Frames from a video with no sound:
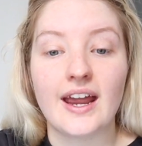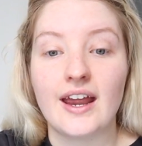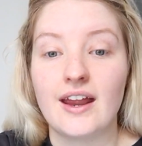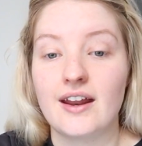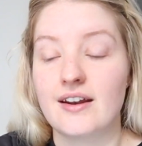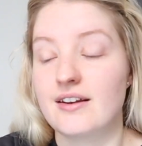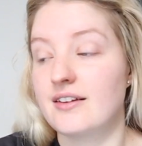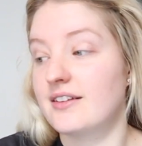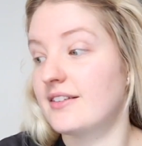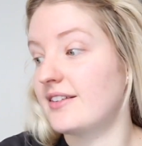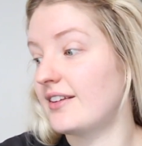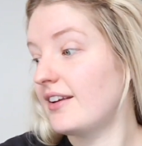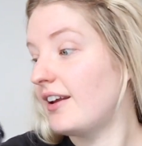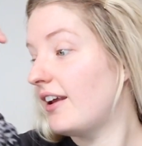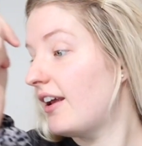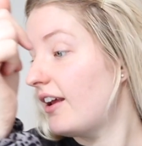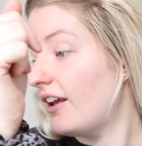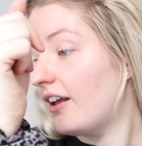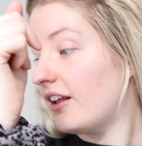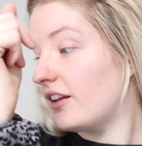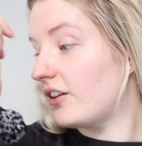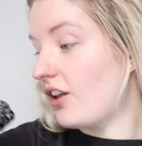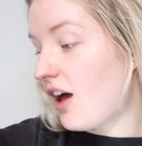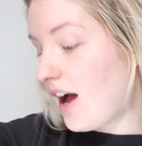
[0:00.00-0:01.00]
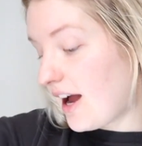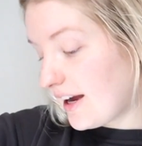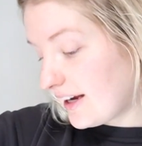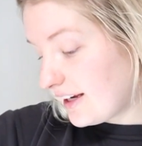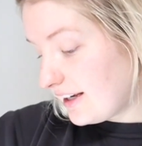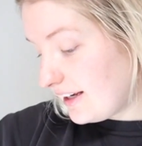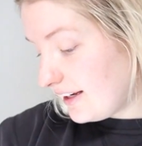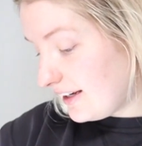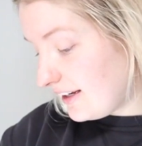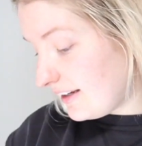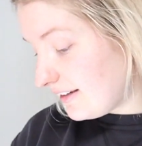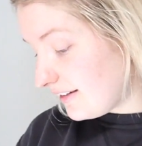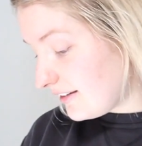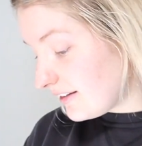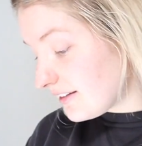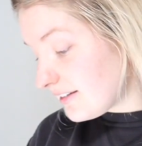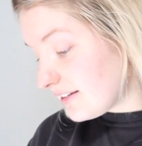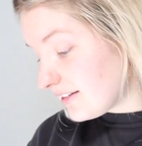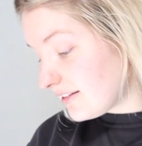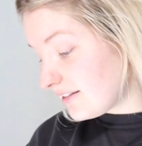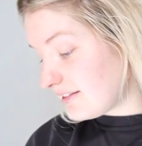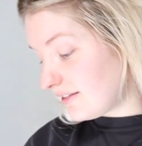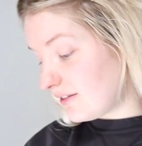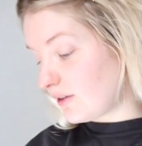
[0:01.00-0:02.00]
And like
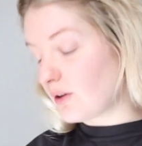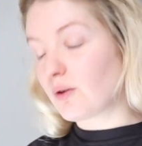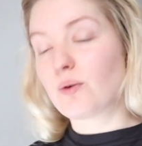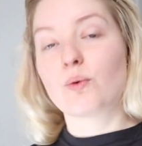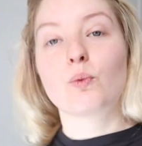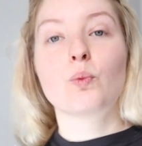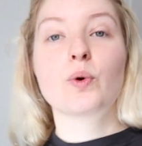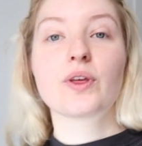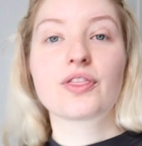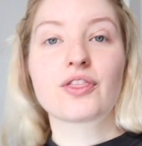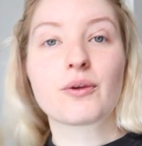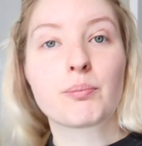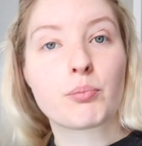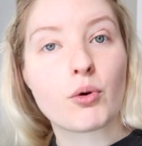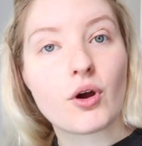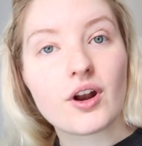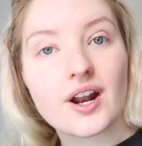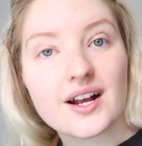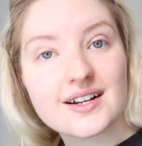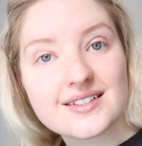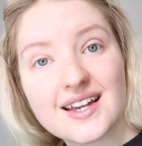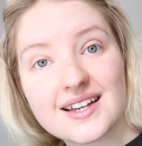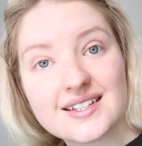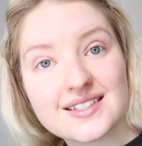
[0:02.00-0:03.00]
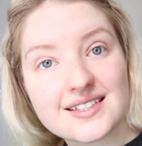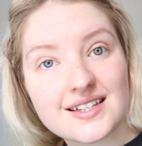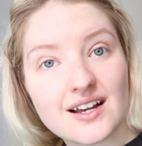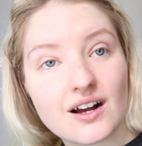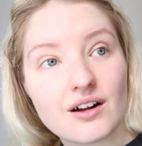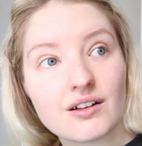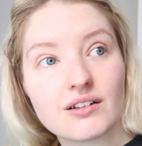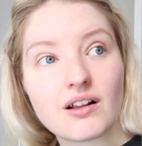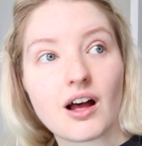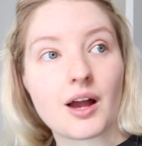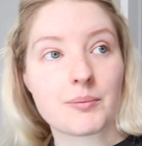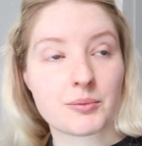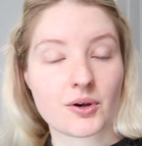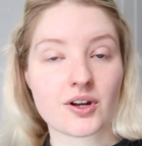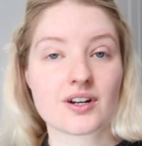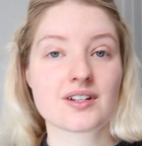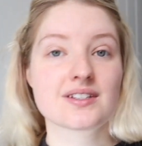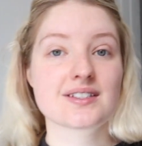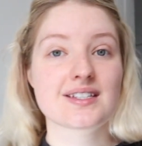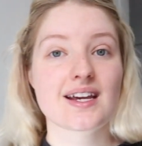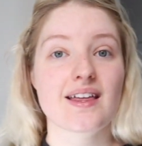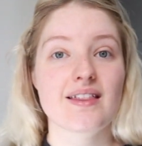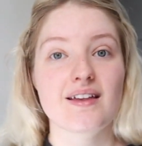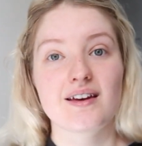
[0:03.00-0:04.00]
with the products I sell, I'm going
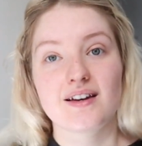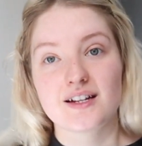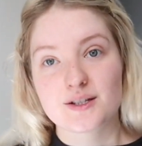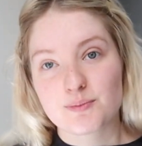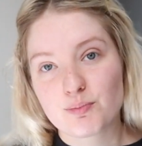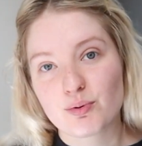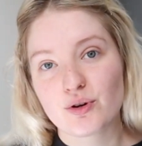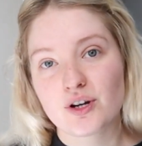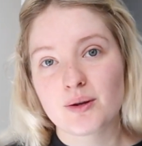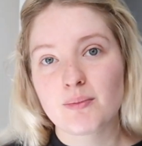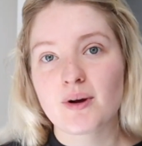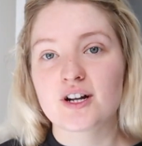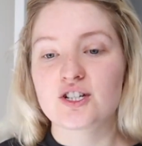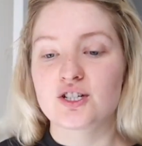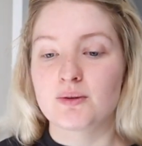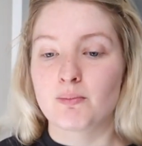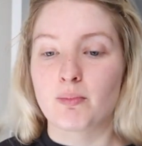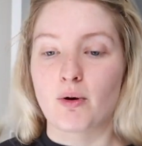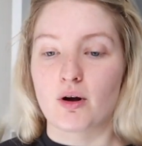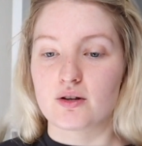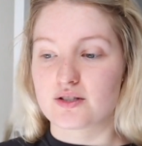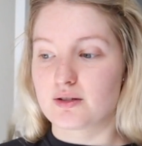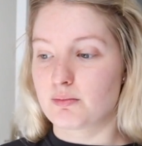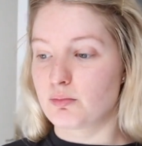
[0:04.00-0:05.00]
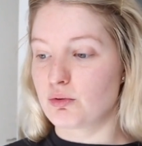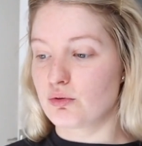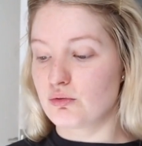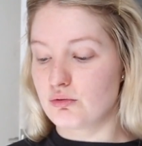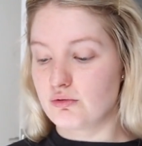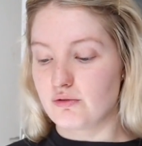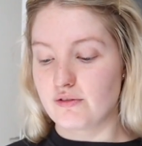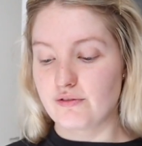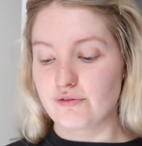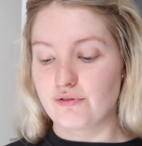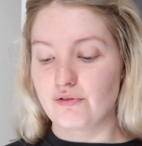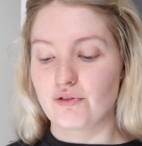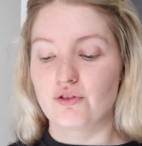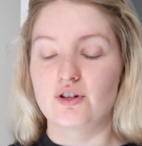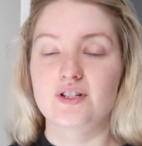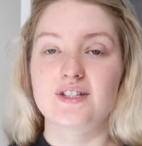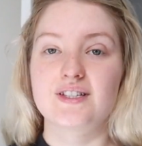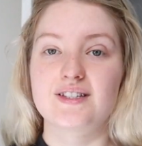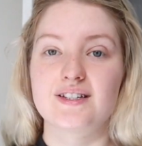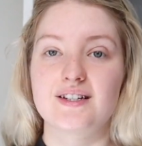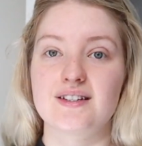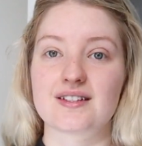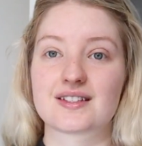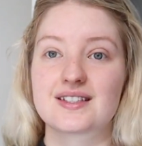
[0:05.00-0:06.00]
to say that it's pretty much impossible. For
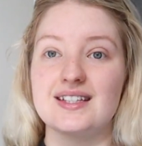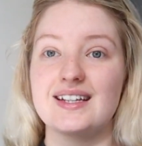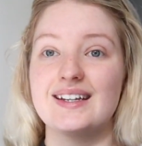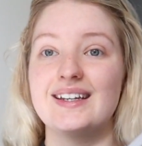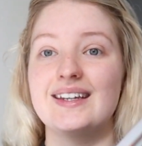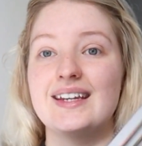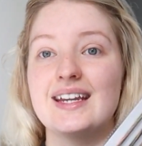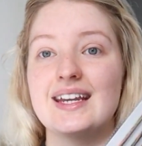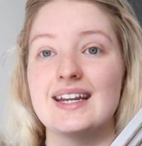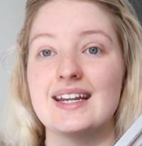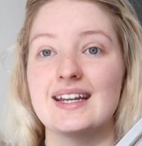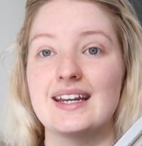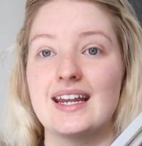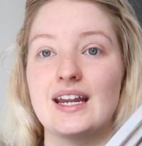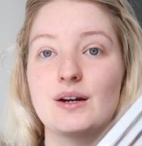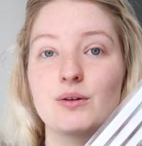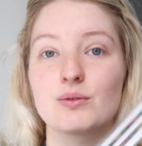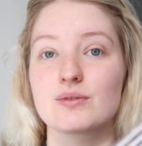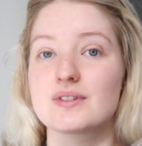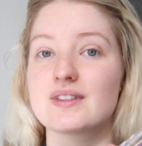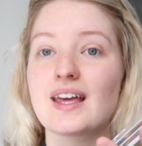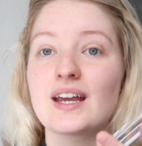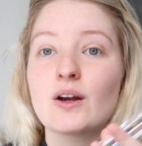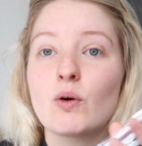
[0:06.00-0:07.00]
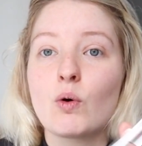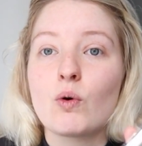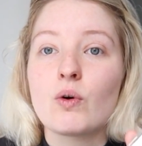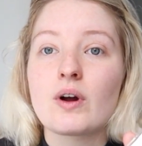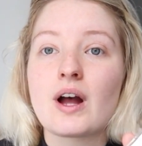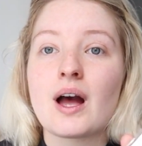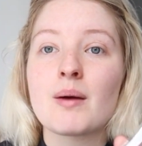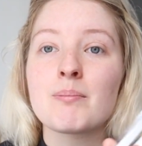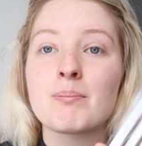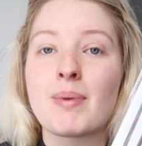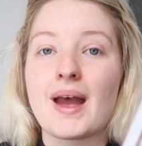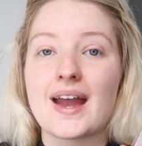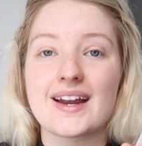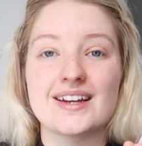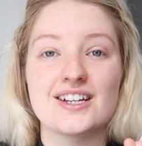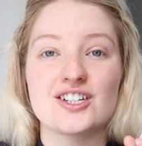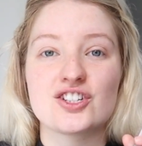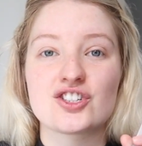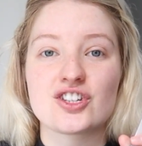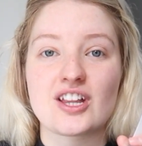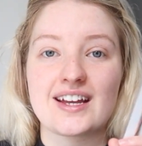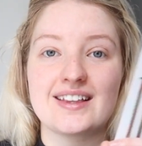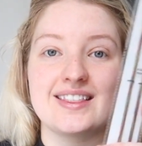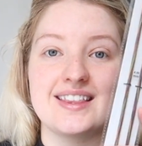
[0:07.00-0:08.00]
instance, knitting needles, they all come
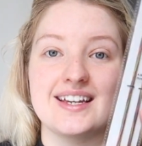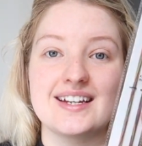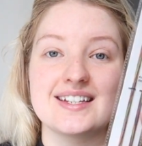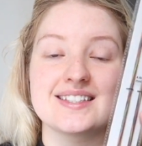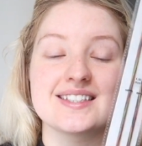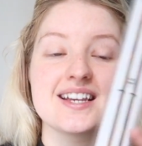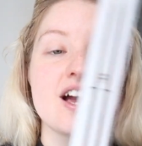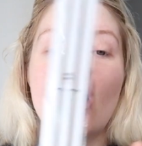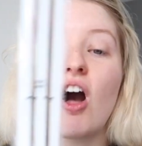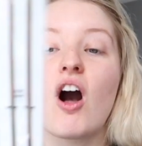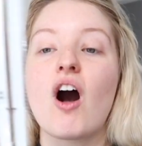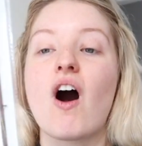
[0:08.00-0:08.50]
packaged like this.